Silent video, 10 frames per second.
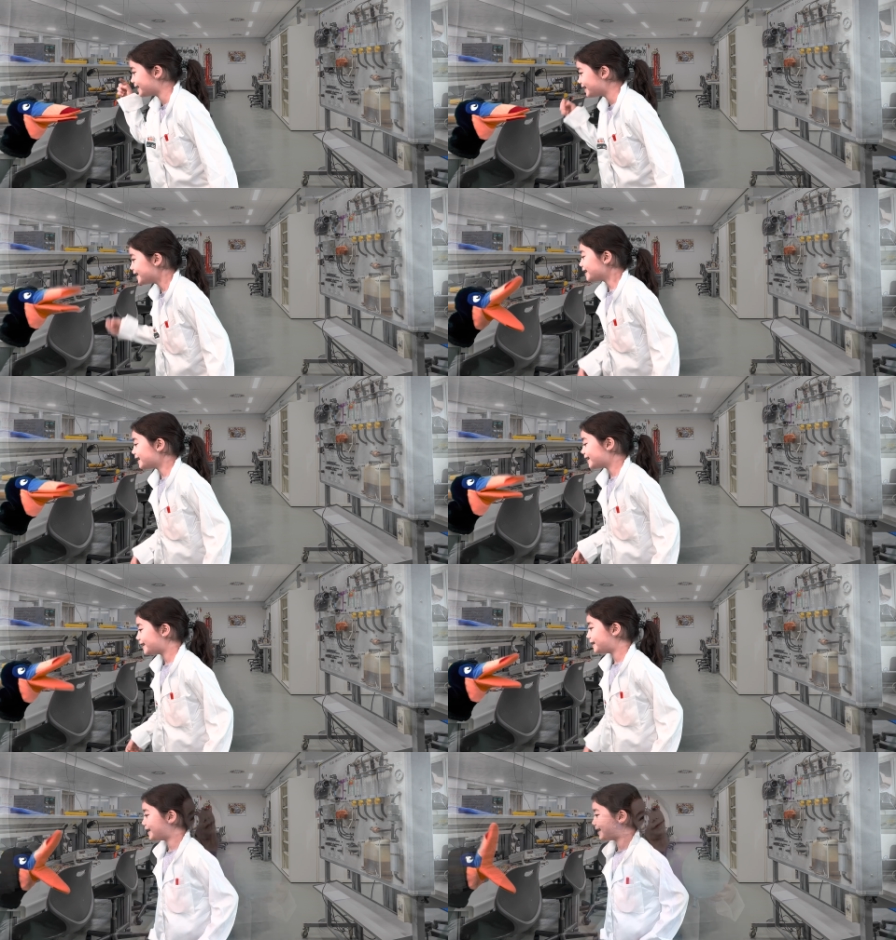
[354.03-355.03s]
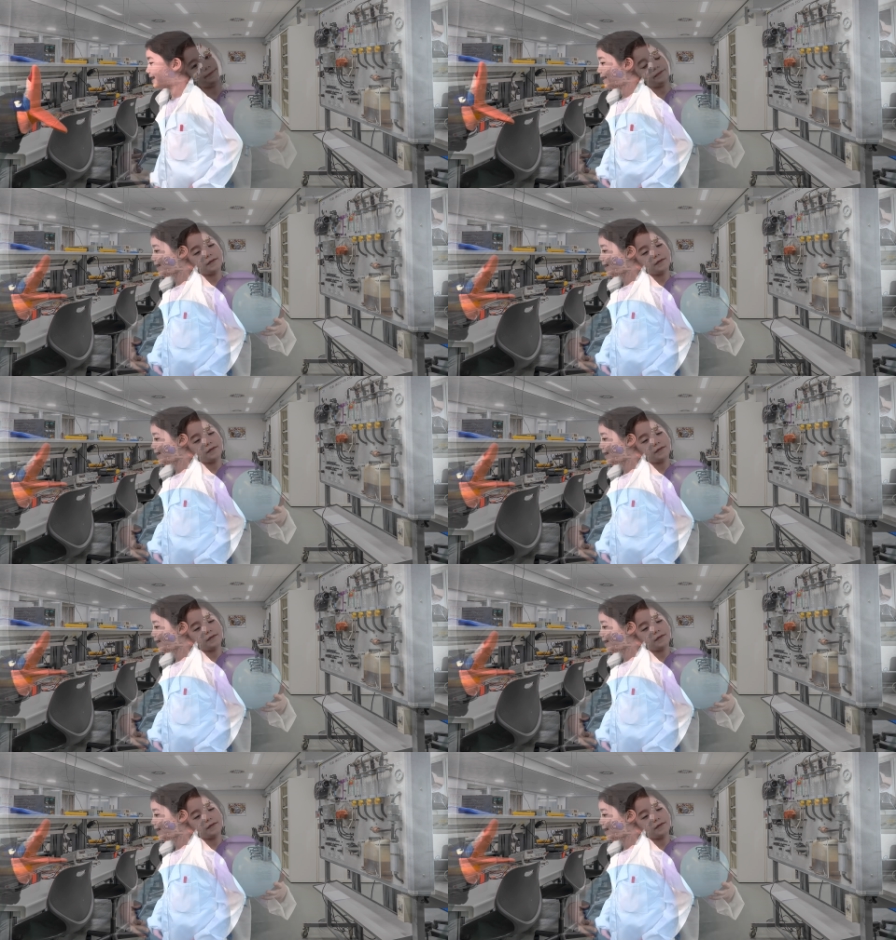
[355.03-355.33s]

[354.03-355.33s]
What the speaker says: I'll get the tape.